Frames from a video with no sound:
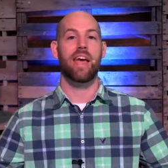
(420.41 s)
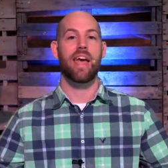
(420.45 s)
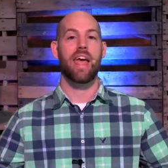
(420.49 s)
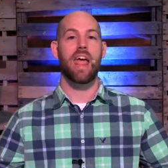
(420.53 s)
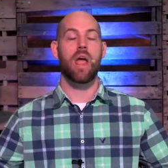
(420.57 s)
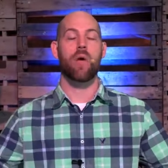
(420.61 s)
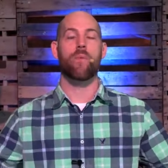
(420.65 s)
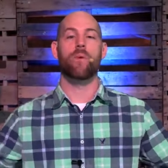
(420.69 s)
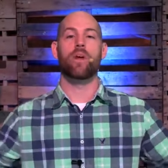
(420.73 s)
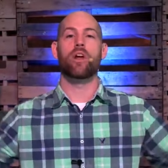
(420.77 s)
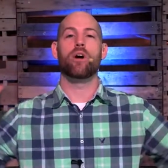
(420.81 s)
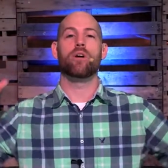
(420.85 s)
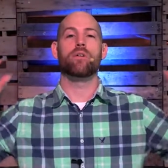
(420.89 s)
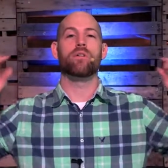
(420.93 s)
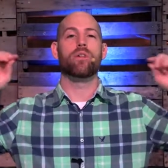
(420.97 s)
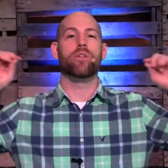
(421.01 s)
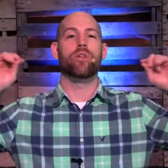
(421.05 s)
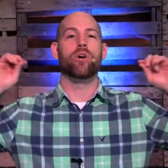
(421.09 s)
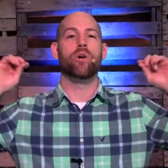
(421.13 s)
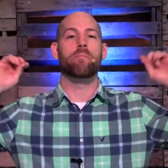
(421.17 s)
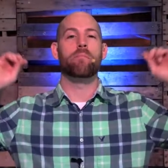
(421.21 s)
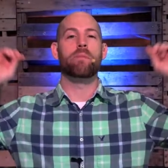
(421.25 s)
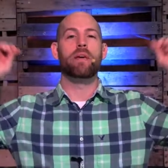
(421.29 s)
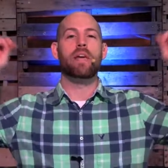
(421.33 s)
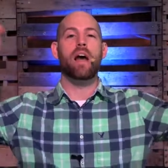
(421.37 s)
And we don't
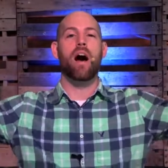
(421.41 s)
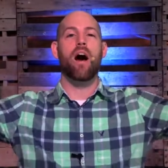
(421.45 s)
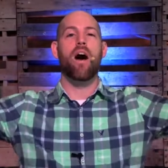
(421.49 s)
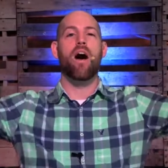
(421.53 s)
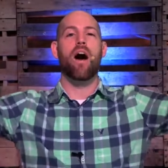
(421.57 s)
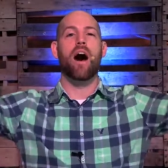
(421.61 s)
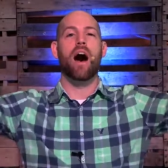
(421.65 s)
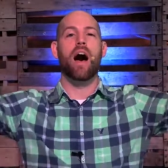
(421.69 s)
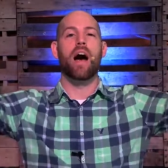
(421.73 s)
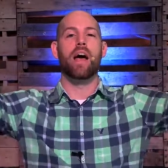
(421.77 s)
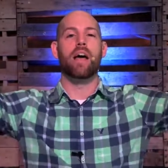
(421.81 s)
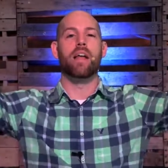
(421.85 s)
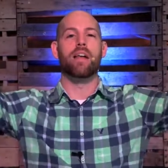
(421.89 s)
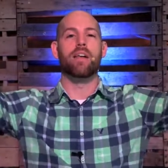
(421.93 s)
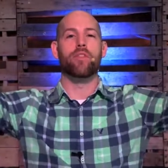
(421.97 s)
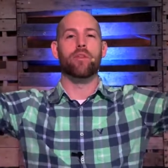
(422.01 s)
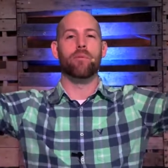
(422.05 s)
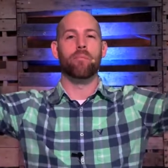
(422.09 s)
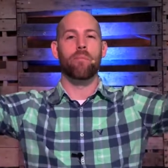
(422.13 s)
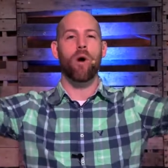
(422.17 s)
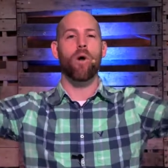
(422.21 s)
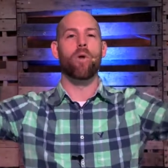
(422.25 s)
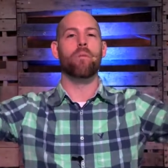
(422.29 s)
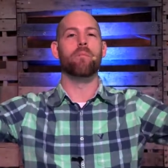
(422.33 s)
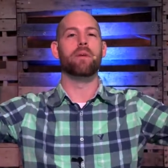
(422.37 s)
look beyond the
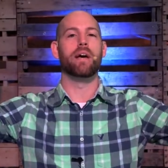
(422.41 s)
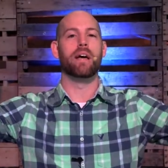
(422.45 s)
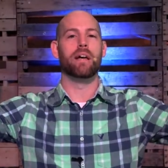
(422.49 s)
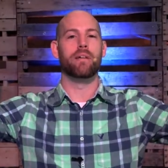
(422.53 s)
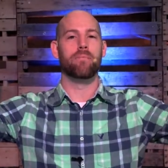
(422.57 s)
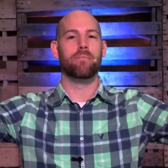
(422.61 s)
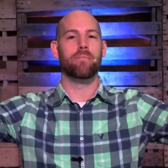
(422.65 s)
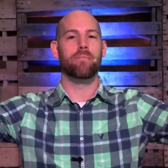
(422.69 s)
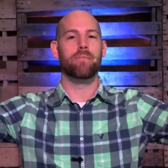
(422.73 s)
moment